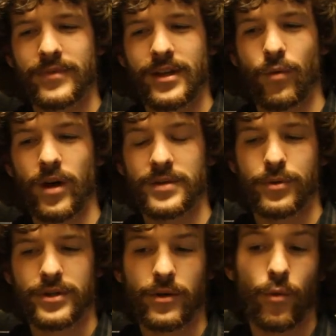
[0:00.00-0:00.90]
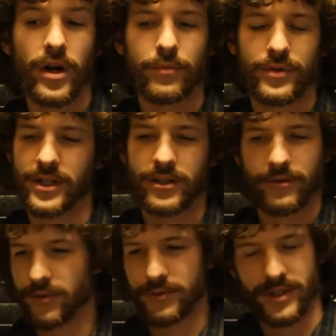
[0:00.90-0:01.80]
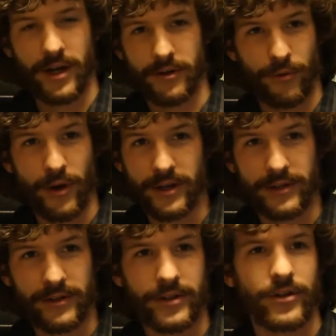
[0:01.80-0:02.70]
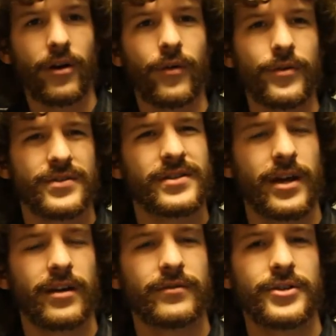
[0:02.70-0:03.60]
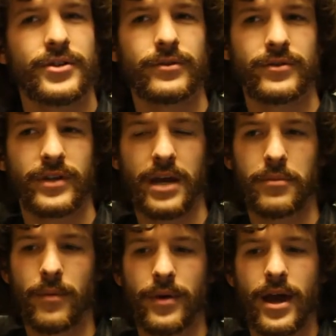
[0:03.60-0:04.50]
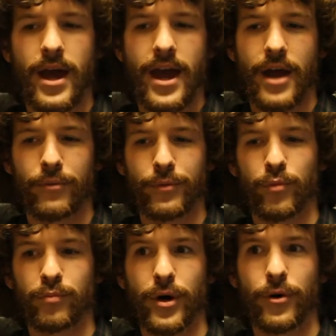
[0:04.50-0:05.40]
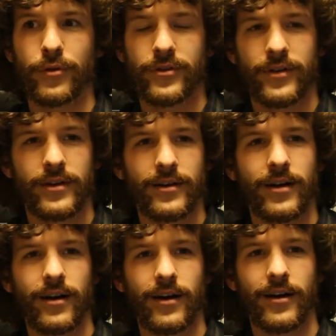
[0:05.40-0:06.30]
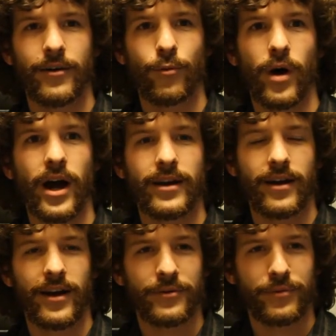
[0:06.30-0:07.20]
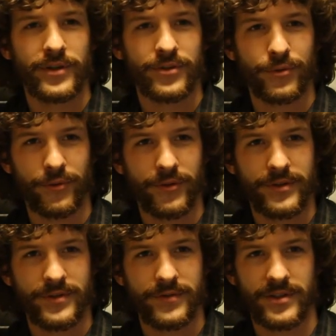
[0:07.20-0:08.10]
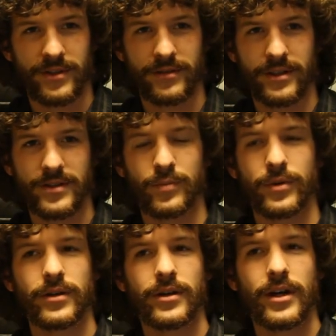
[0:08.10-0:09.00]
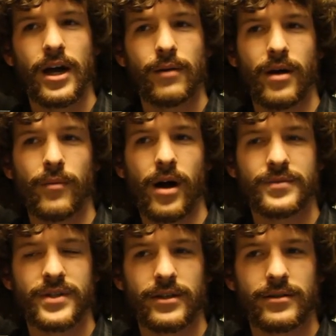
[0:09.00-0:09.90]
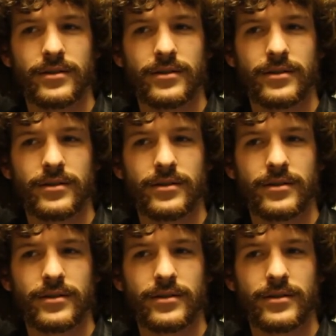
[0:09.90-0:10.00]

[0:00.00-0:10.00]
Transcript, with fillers: one in particular was not accredited, you know, and this, these kind of issues came up, and we were both uh, wide-eyed when we toured these facilities. But my mom said,